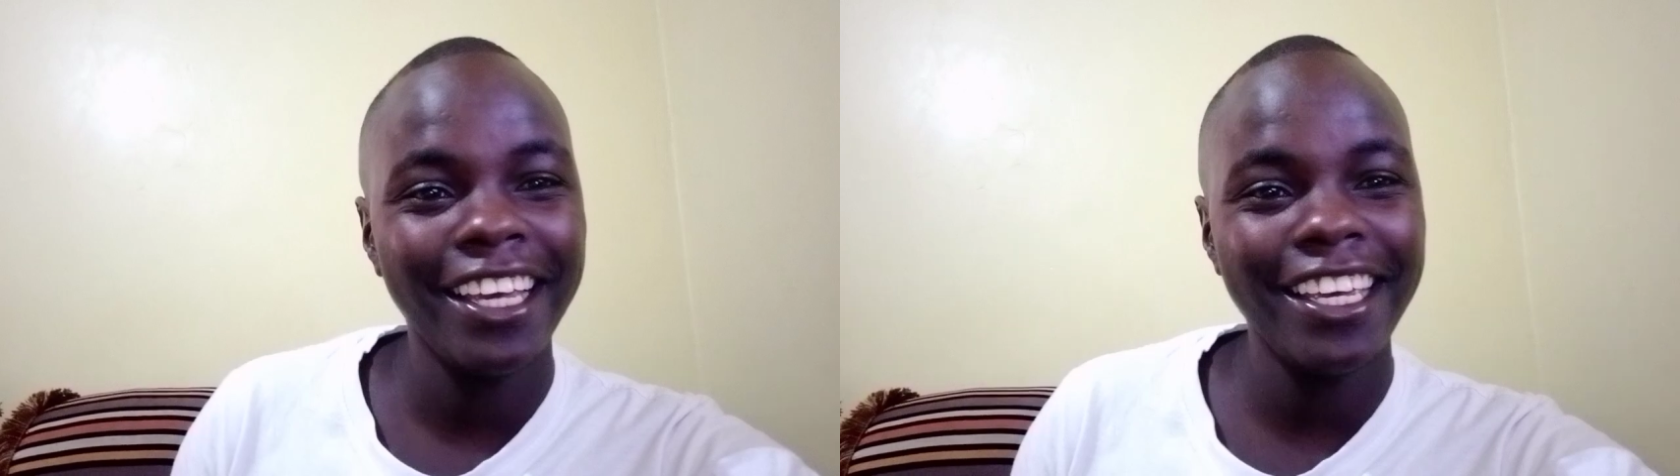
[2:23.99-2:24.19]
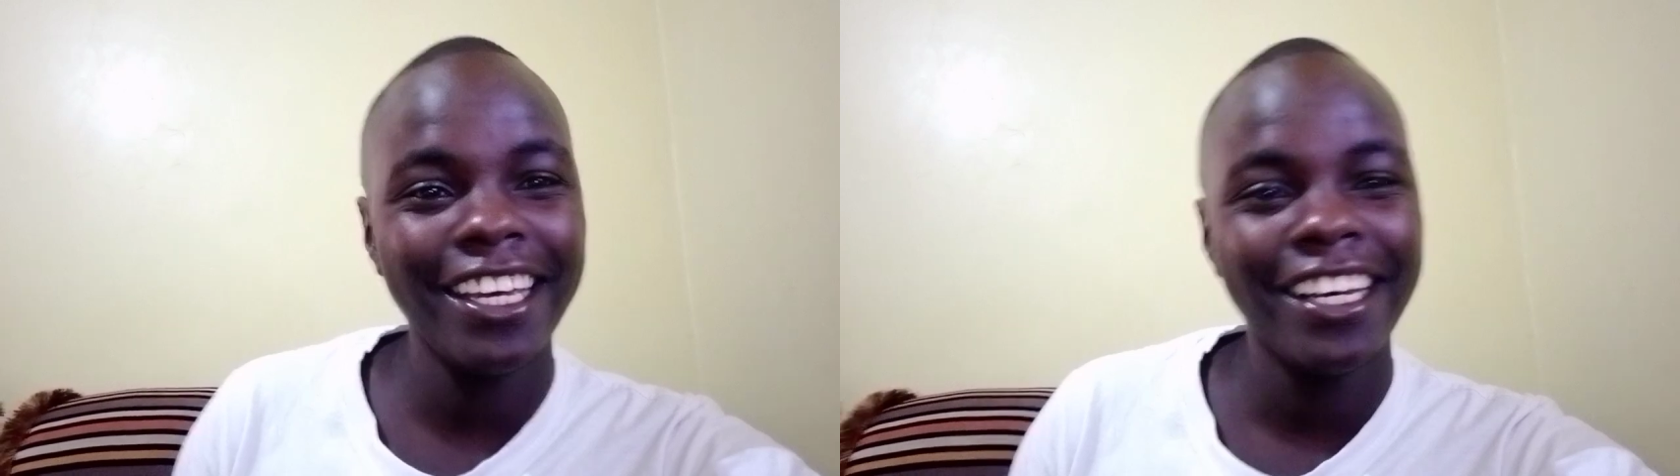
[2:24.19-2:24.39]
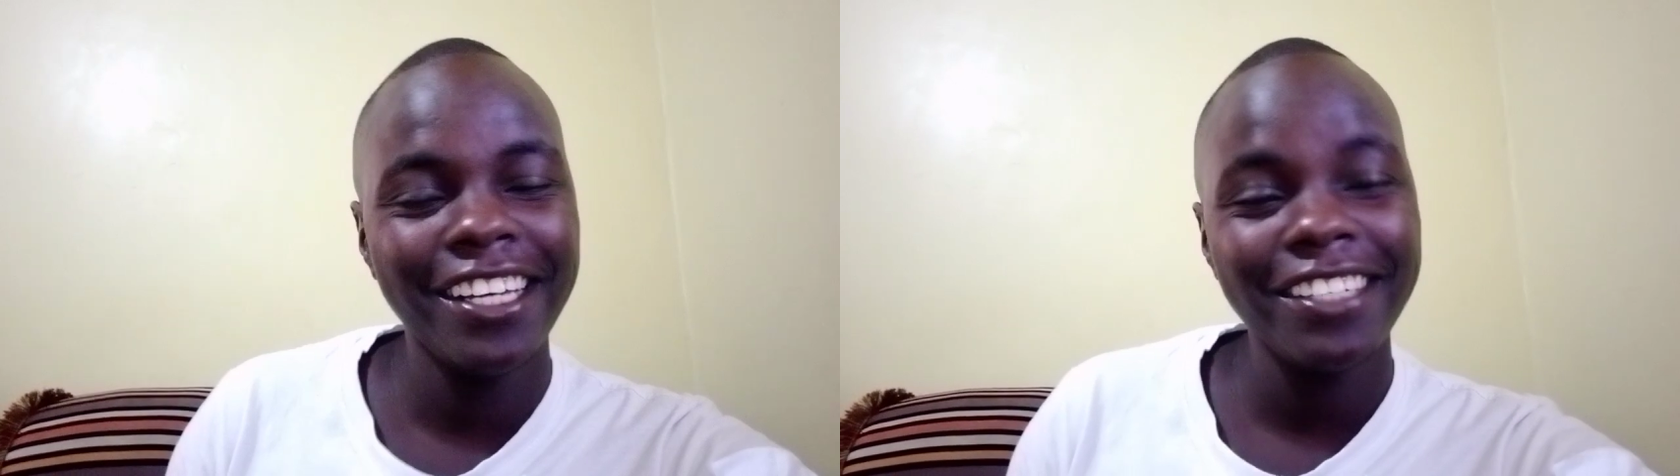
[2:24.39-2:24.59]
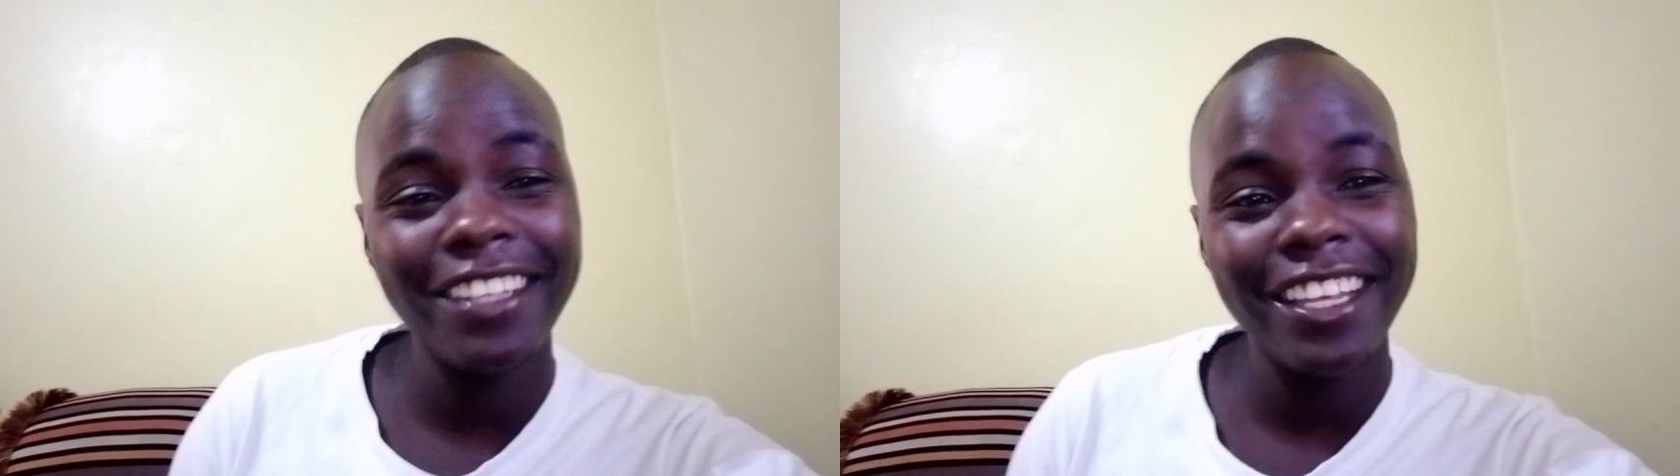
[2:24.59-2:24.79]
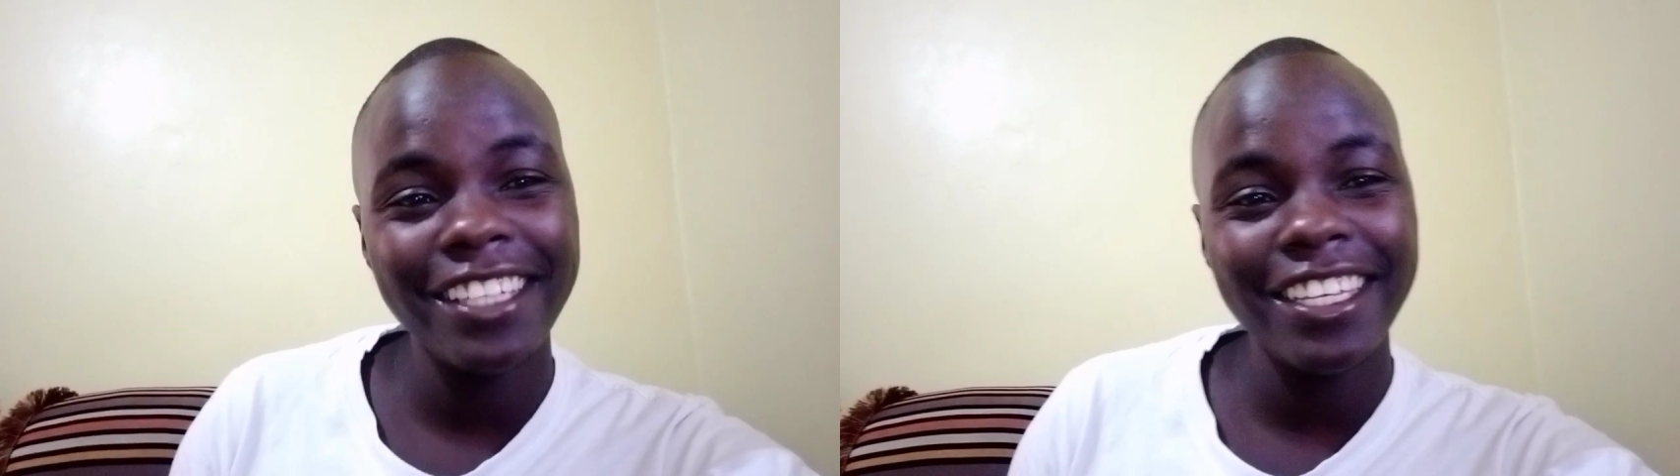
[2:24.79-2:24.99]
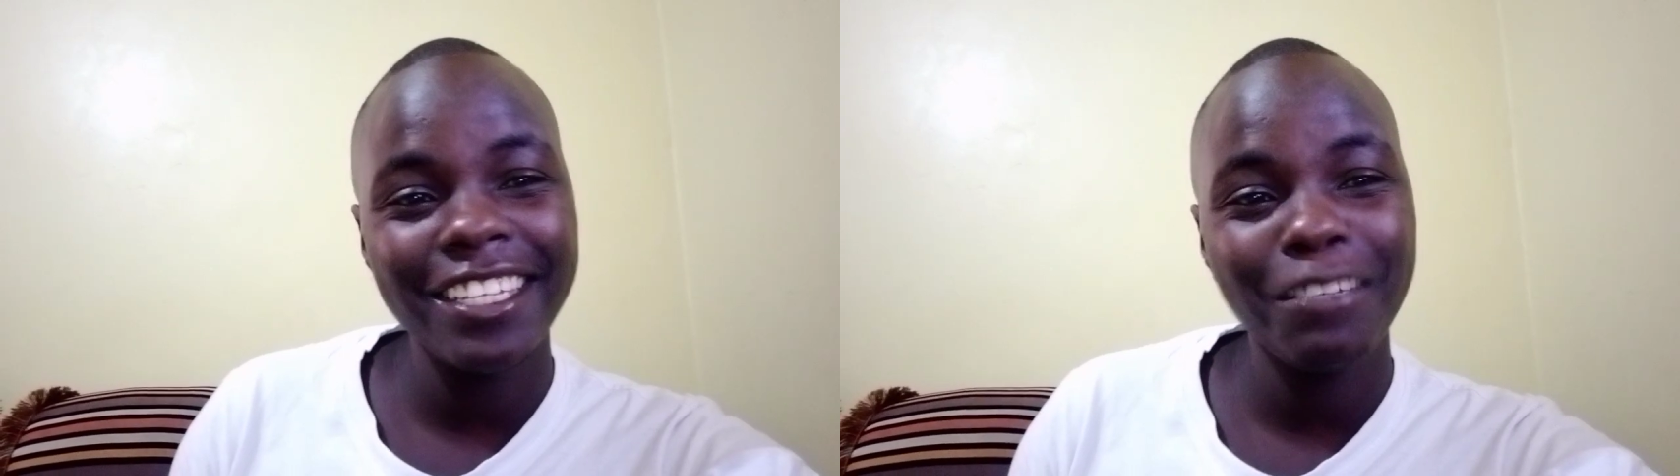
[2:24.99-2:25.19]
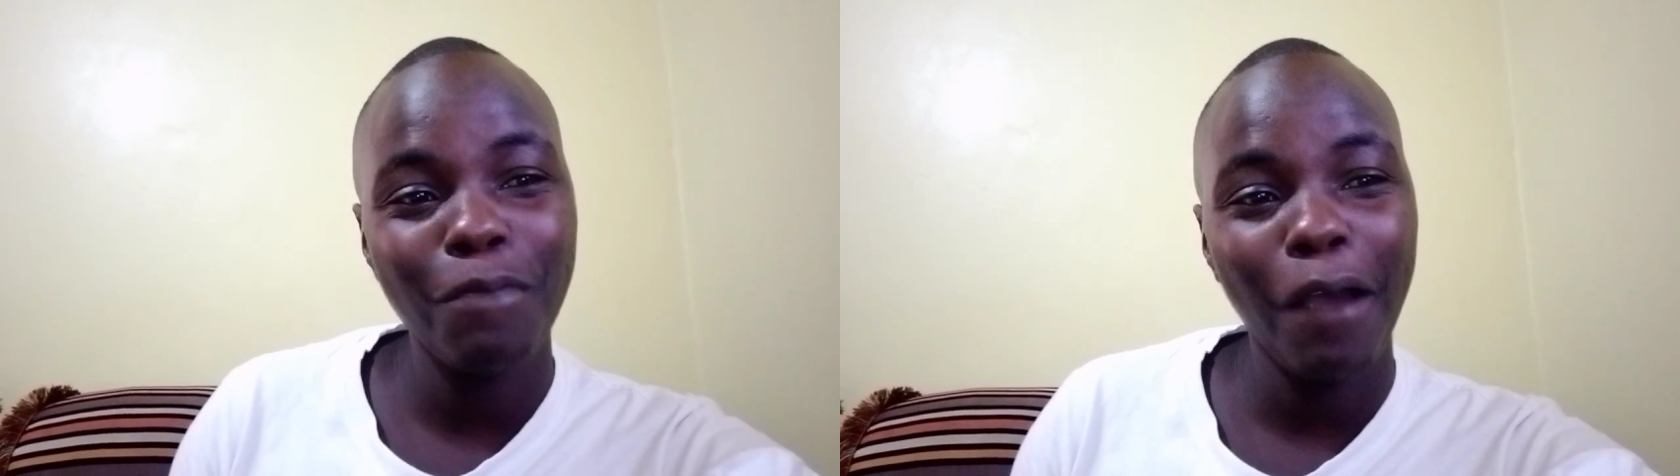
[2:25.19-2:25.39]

here. So that's it.